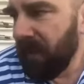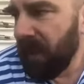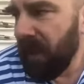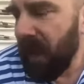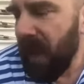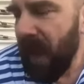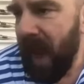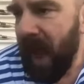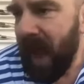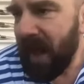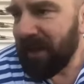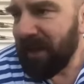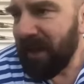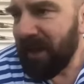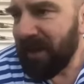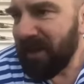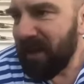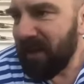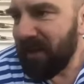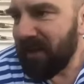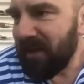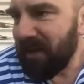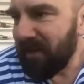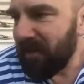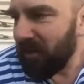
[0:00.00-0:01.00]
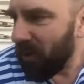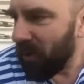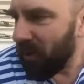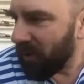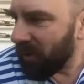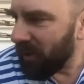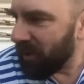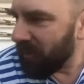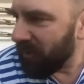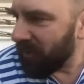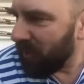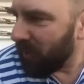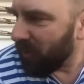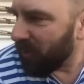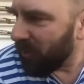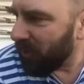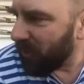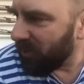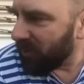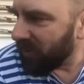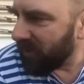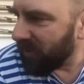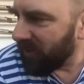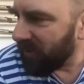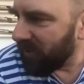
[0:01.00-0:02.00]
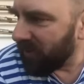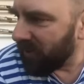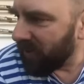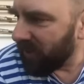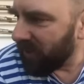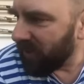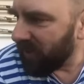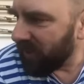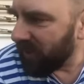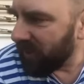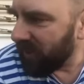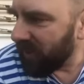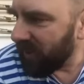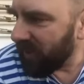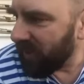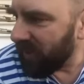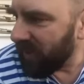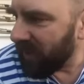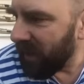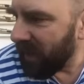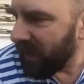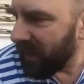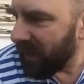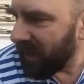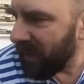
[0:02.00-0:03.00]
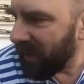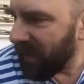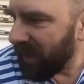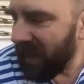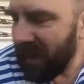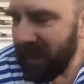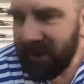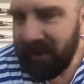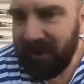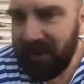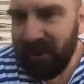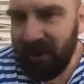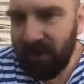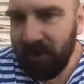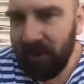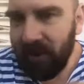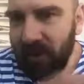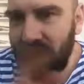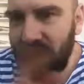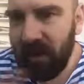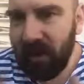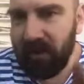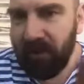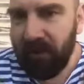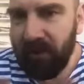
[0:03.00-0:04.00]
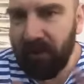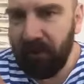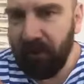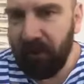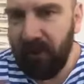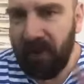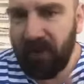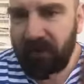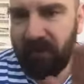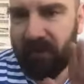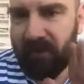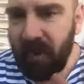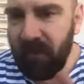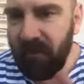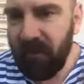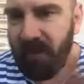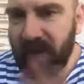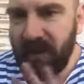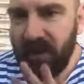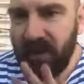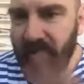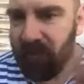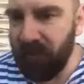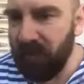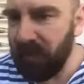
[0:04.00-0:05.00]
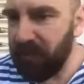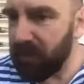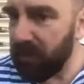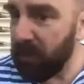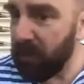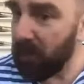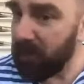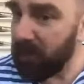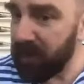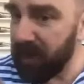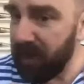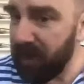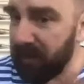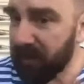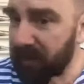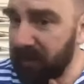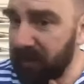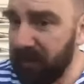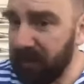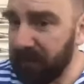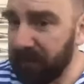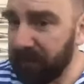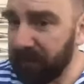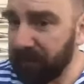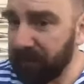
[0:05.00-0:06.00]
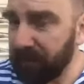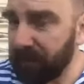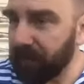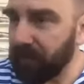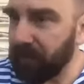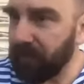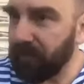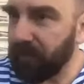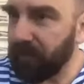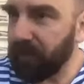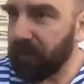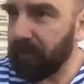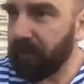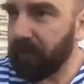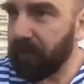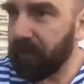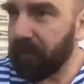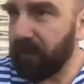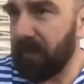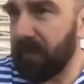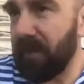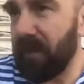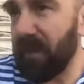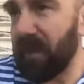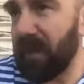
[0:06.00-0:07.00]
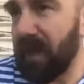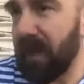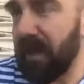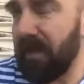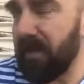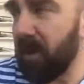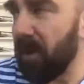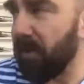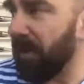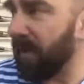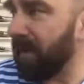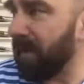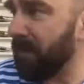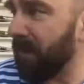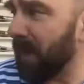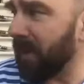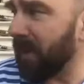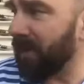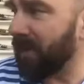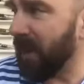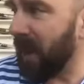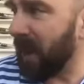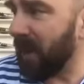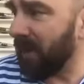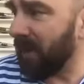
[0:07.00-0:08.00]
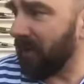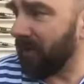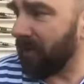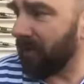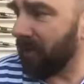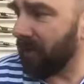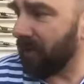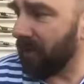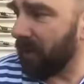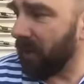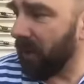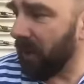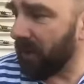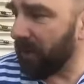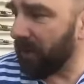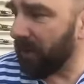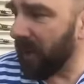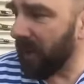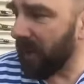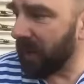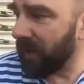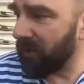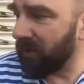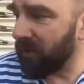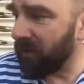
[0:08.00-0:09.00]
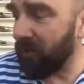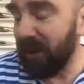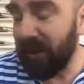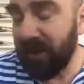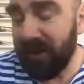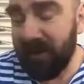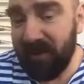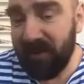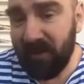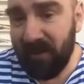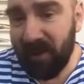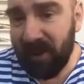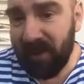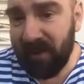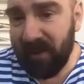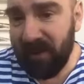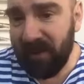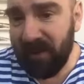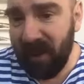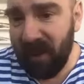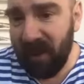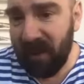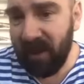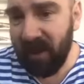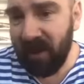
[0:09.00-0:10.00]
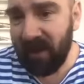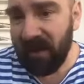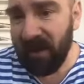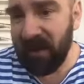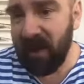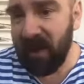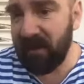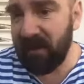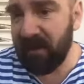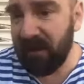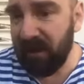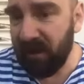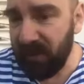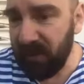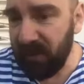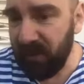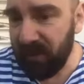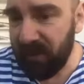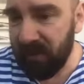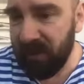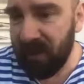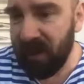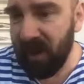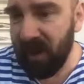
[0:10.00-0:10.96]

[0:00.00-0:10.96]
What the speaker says: And then there's this orchestra projects, so it's like, again, like three very different projects. That's always my challenge. I play two instruments. I like classical music.